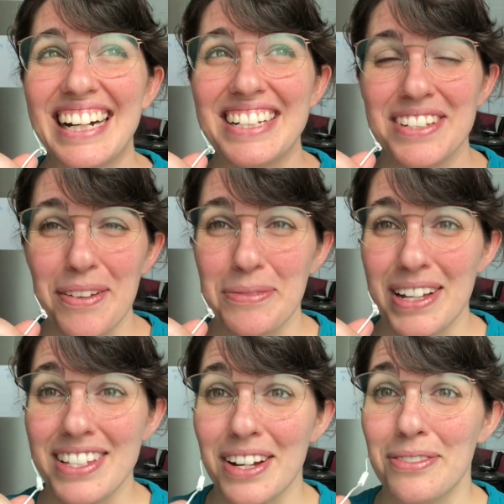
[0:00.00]
stopped
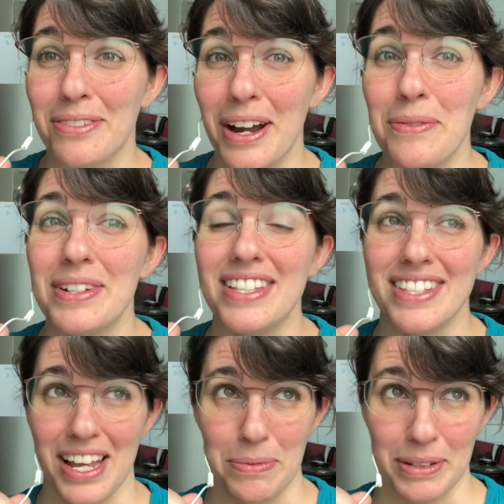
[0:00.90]
myself right when
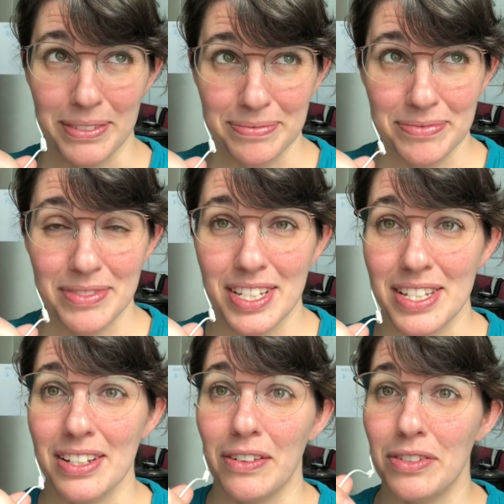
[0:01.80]
Simon
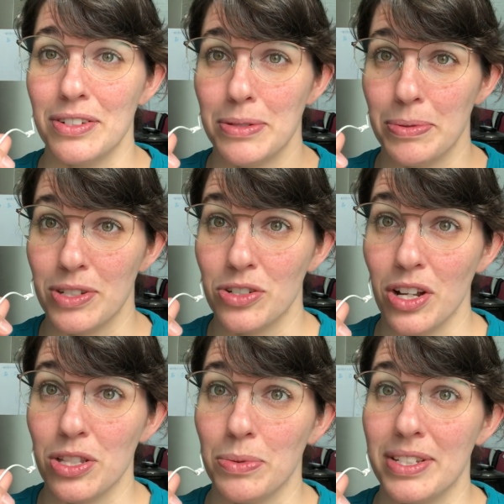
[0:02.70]
discovers Prince
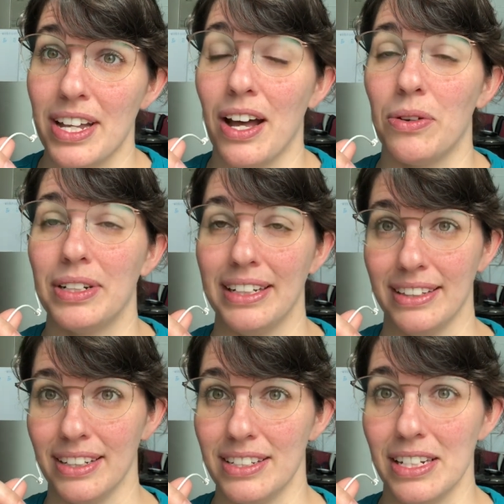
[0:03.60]
Joshua down
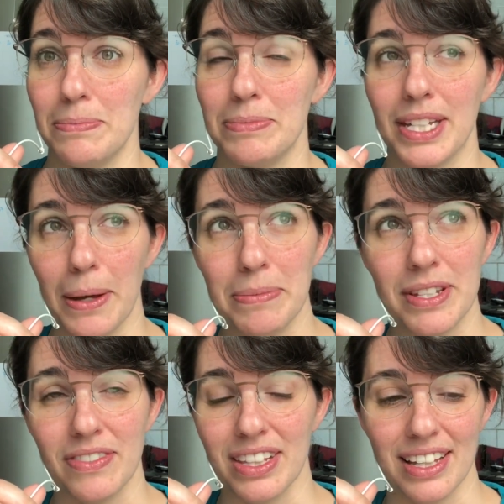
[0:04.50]
in the deep depths
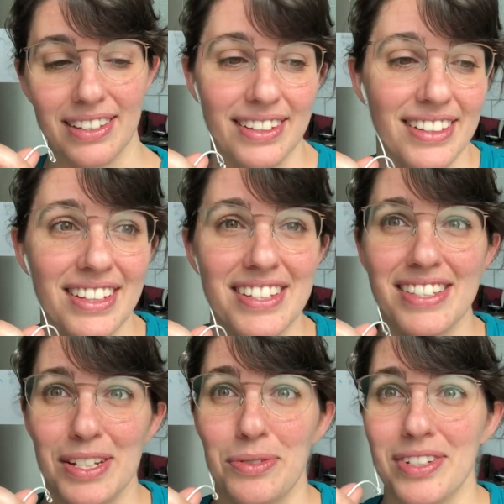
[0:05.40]
of the
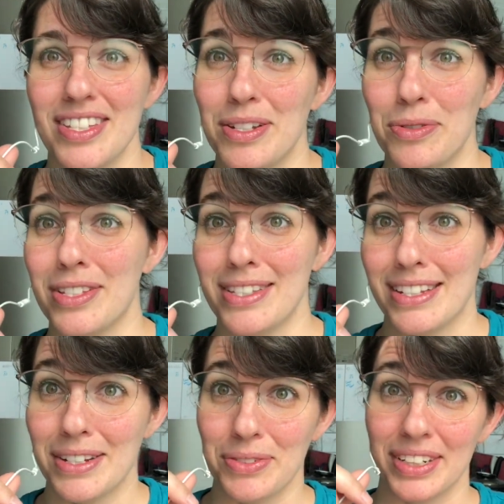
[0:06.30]

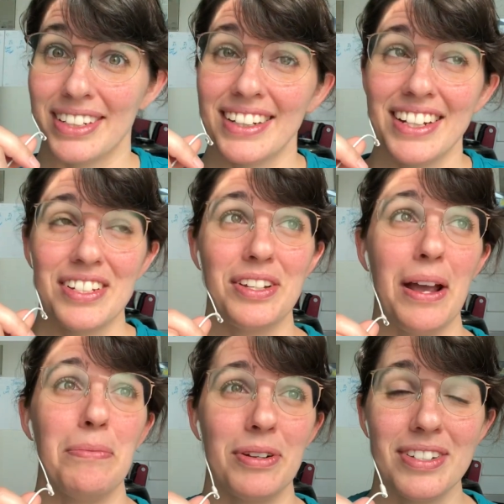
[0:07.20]
secret
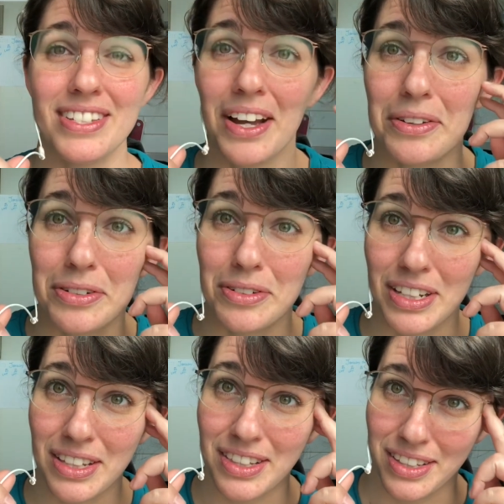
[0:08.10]
chambers down
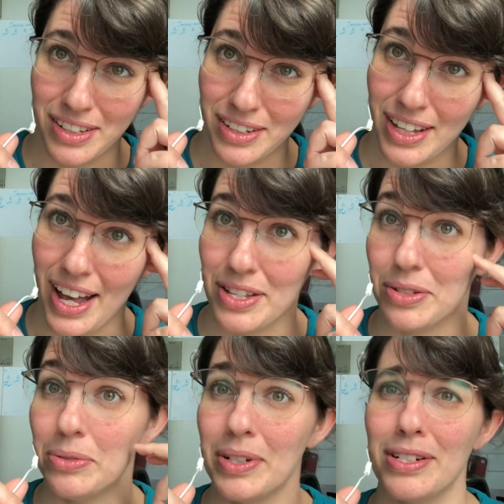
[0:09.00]
underneath the
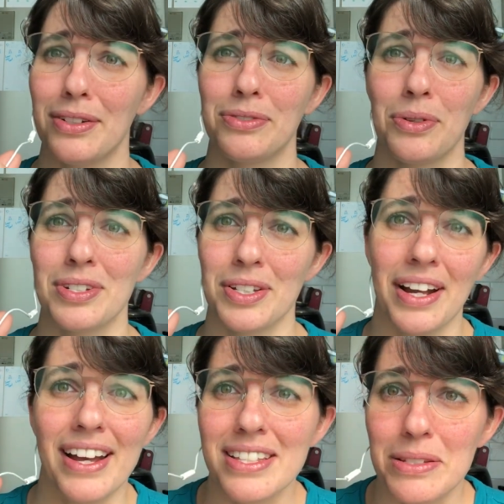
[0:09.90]
castle, which of course there
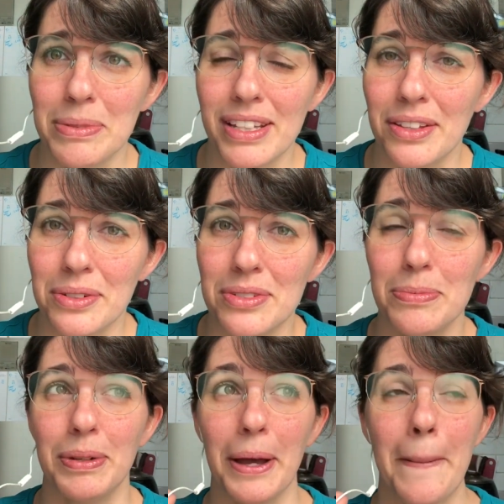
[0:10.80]
has to be those,
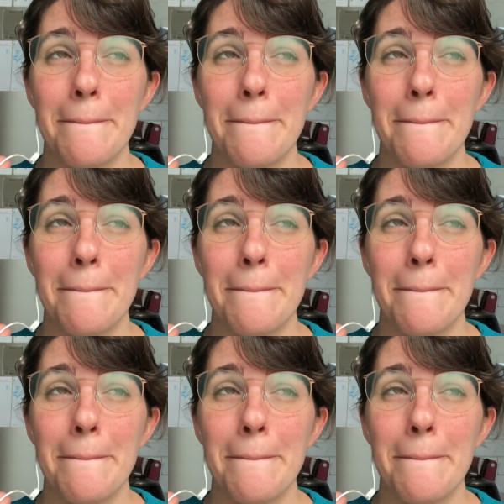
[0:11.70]
but